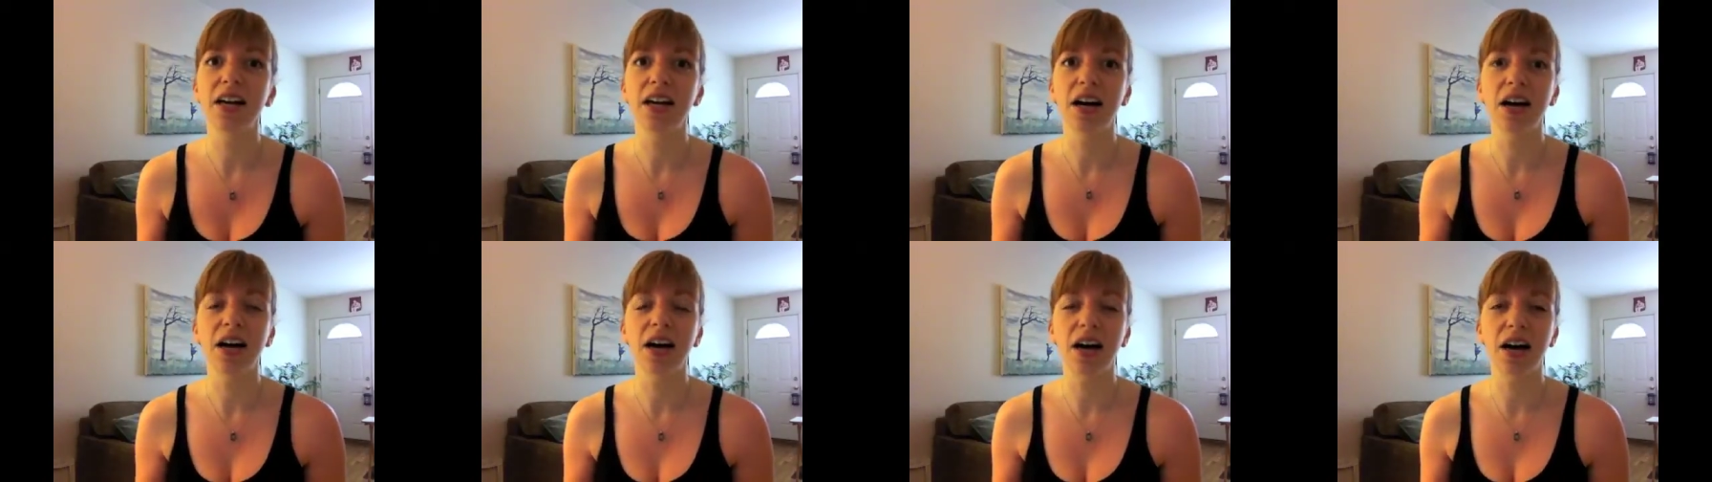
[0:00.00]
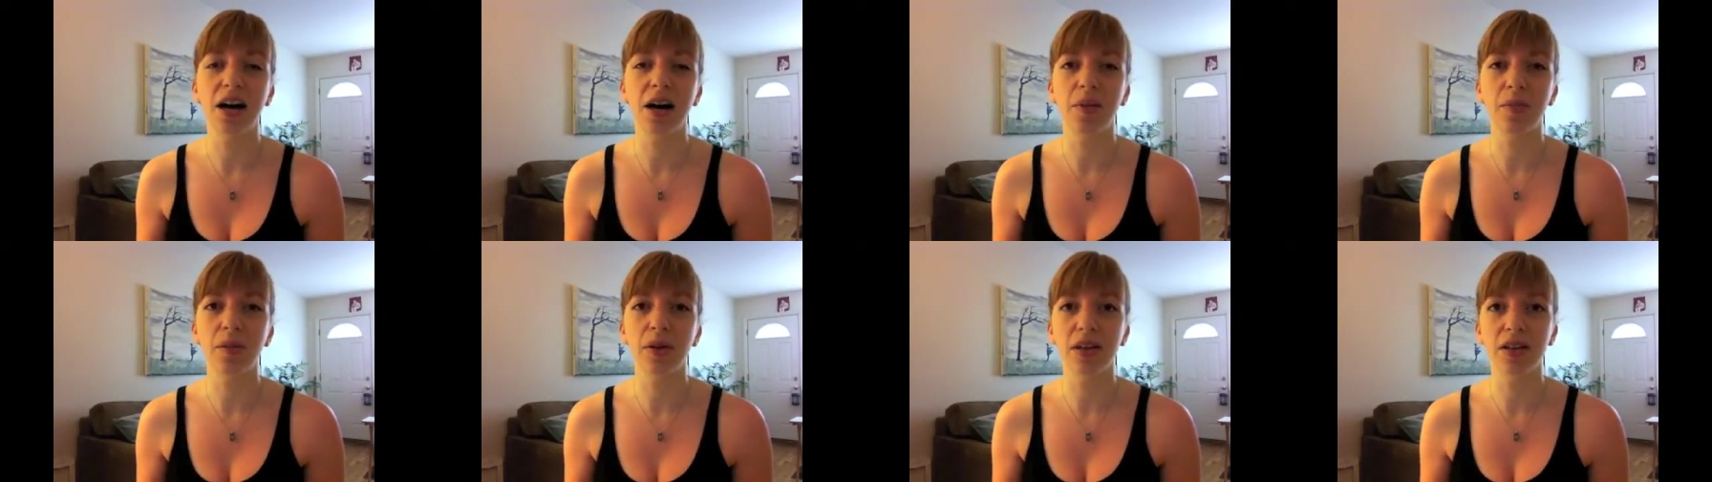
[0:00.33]

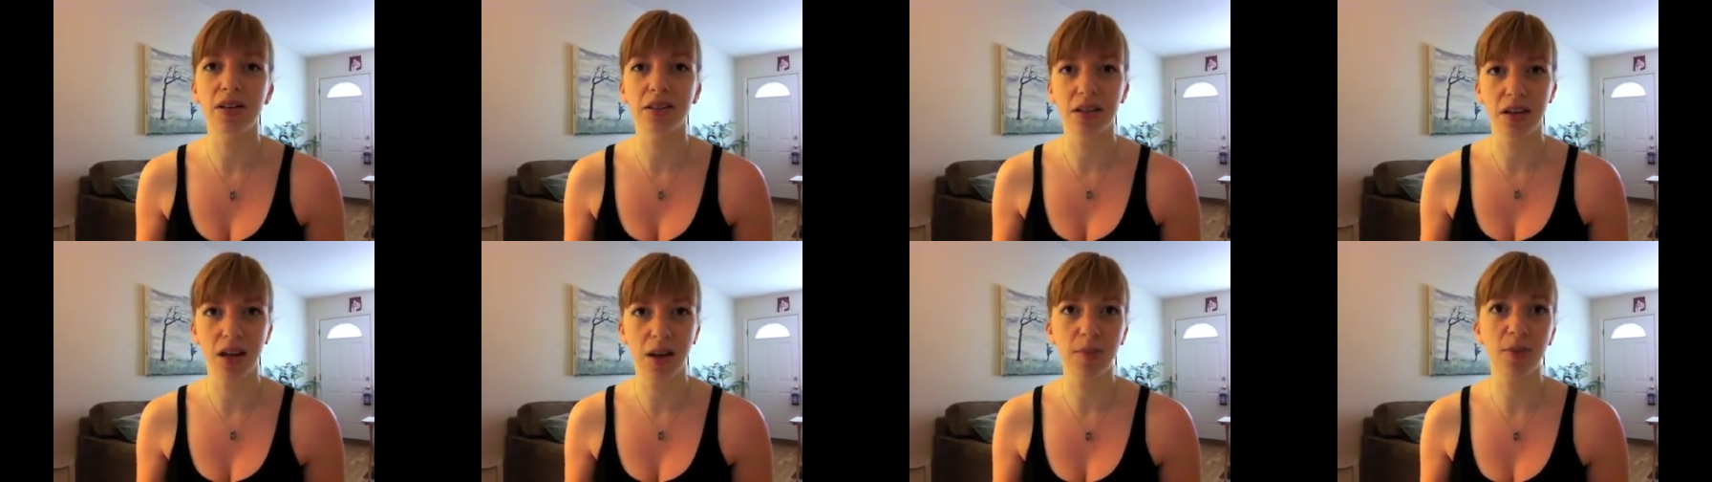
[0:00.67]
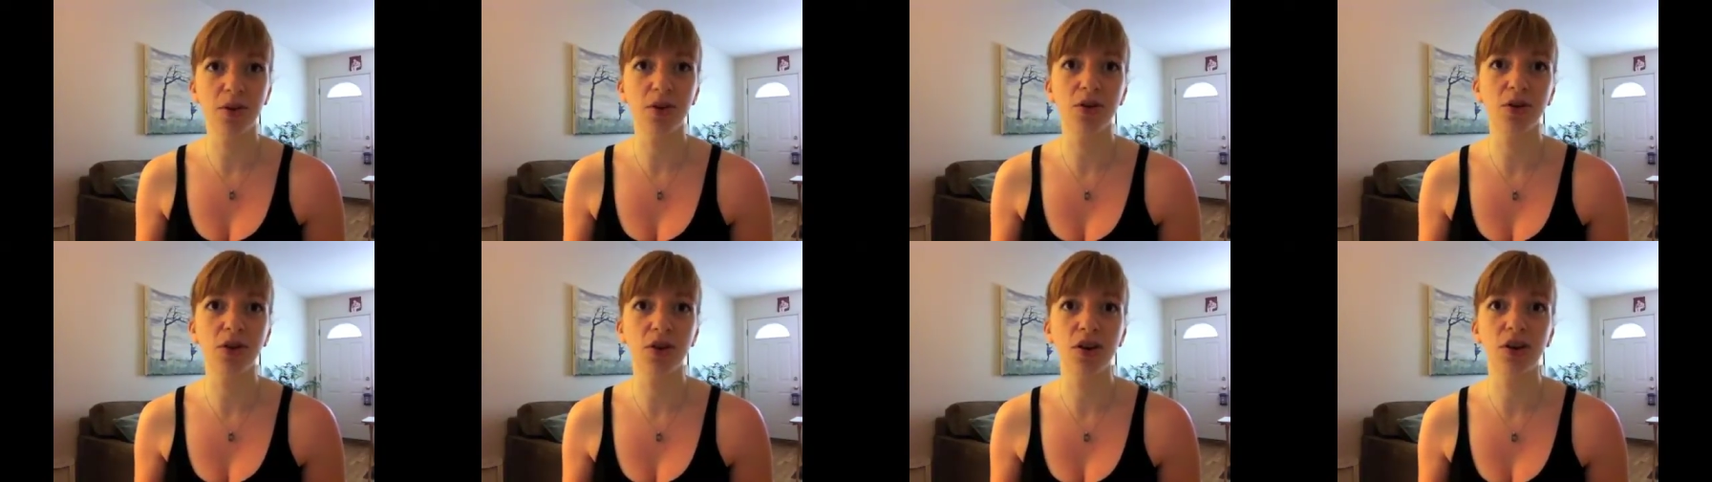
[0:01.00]
um, is a
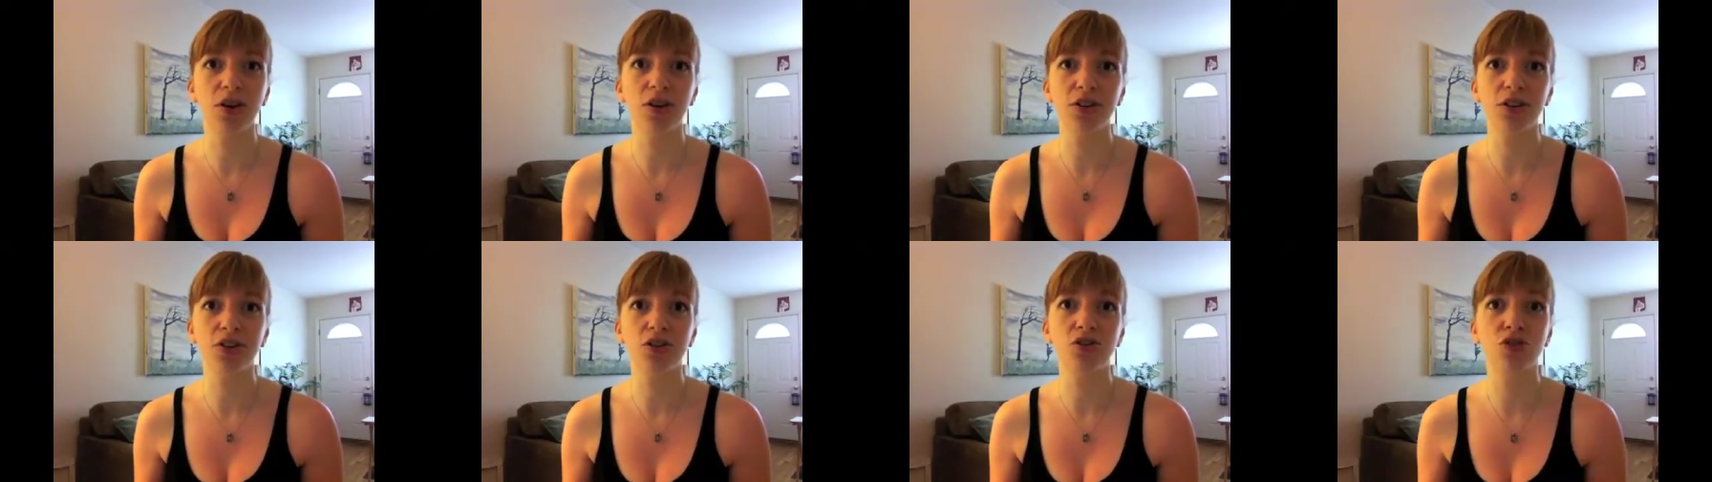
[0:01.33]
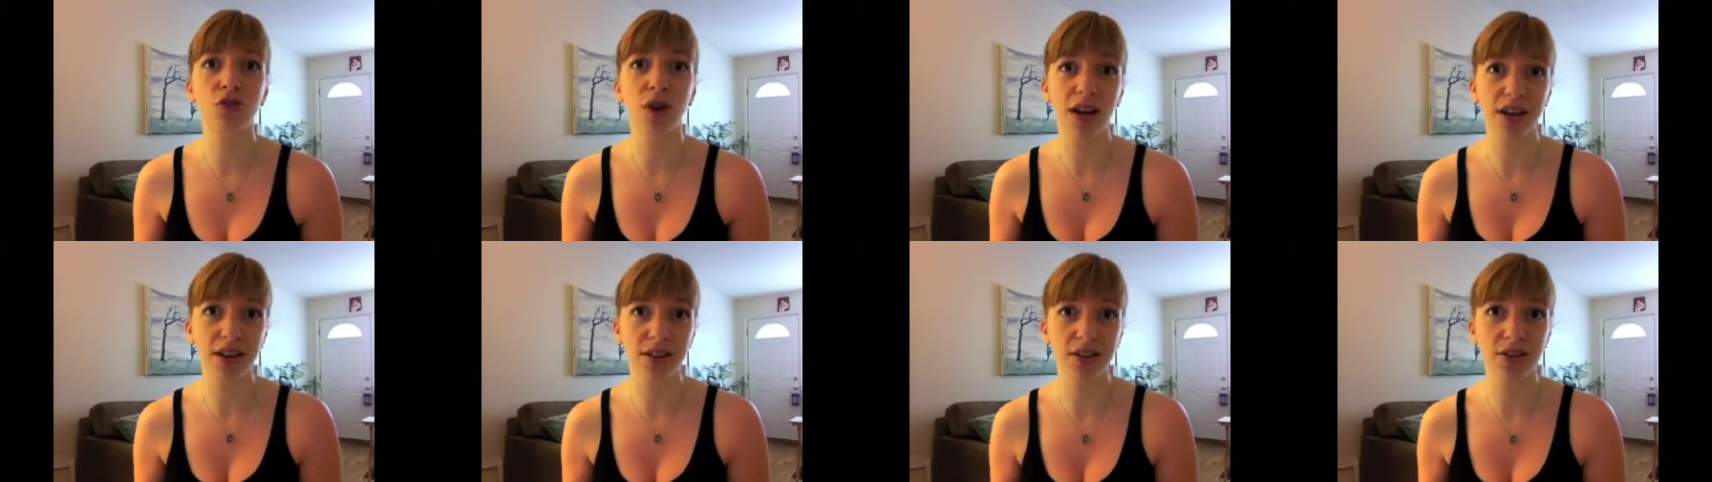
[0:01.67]
chemical called
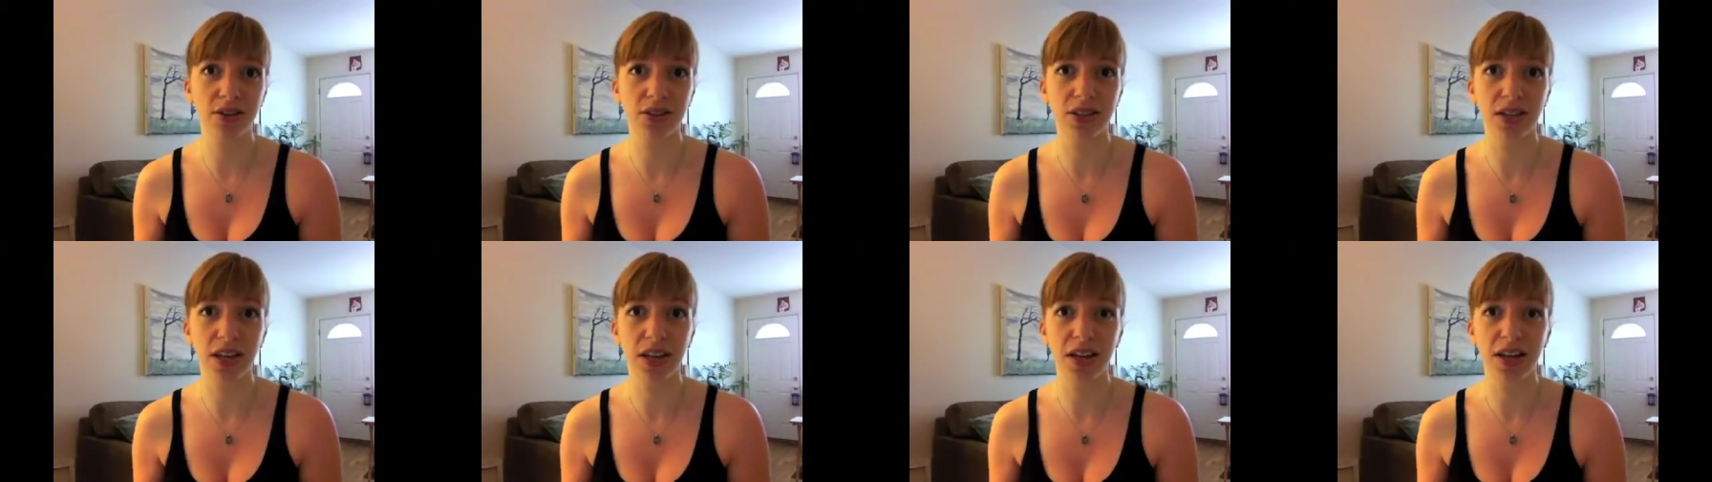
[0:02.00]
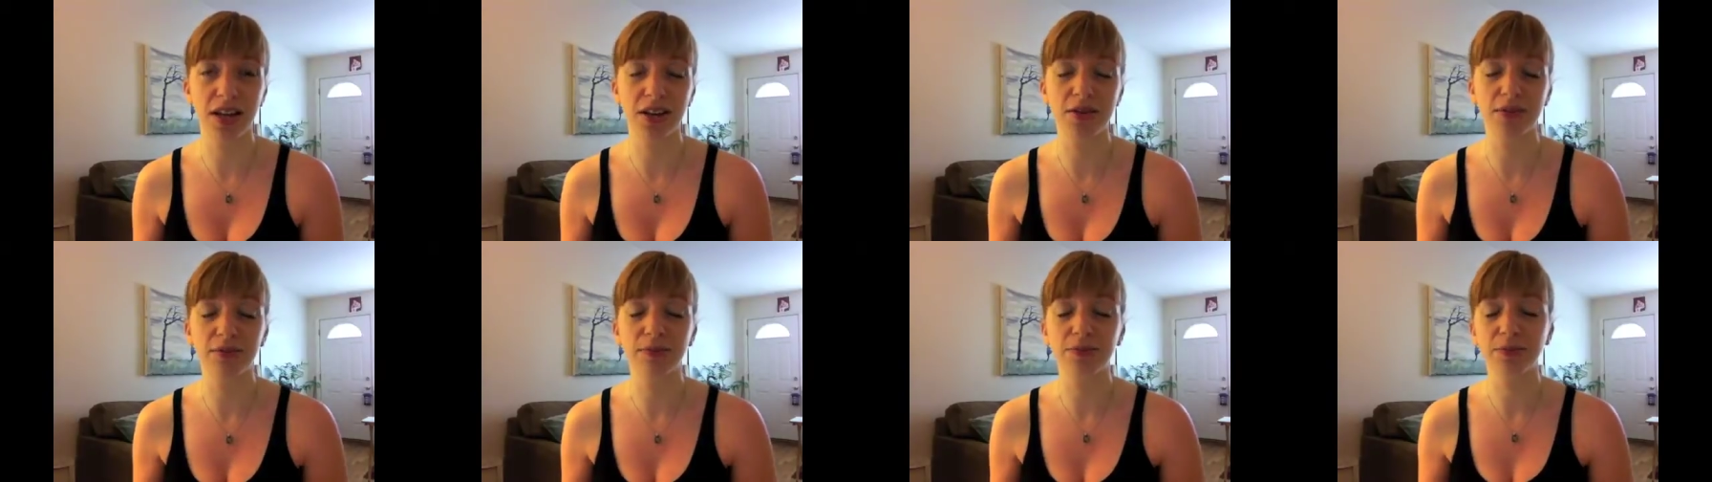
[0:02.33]
triclosan.